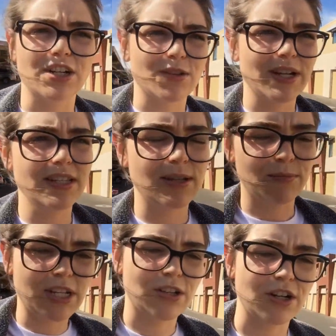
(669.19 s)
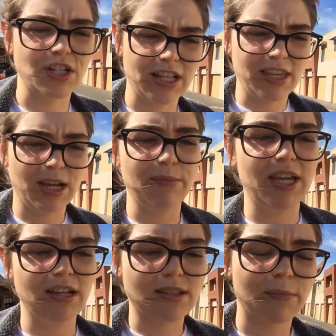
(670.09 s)
So I did some research and I think I'm gonna
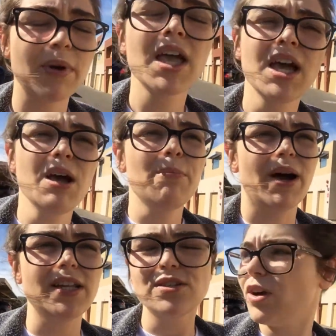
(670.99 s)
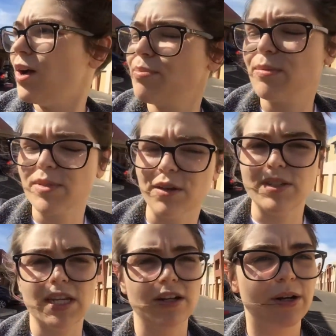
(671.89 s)
get some body scrub, some
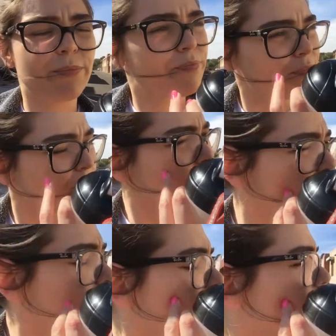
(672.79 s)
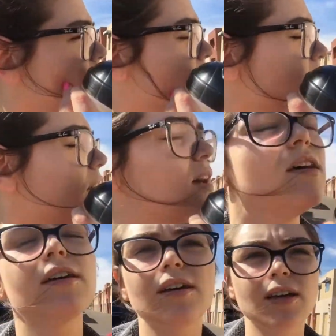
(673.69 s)
self-tanner, and
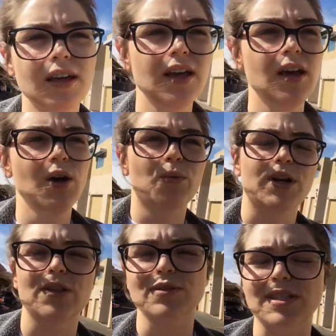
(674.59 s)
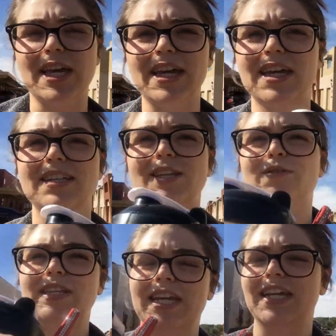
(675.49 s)
one of those like
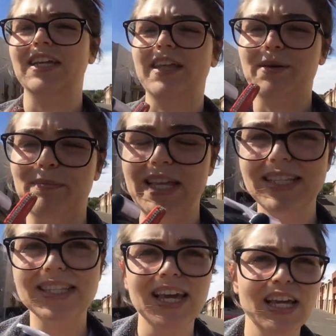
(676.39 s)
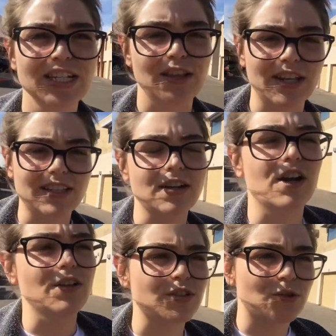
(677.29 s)
self-tanning like mitts so that it's
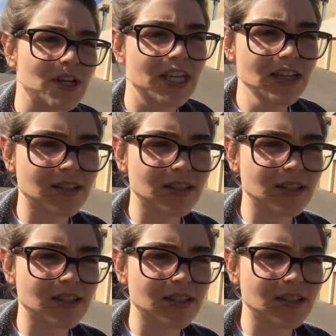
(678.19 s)
not all streaky.